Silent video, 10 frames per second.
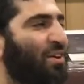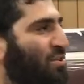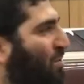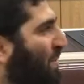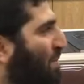
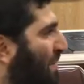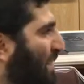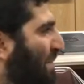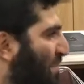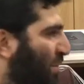So we, me
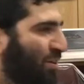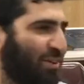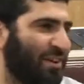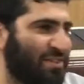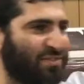and my brother
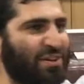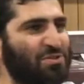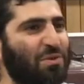and his friends,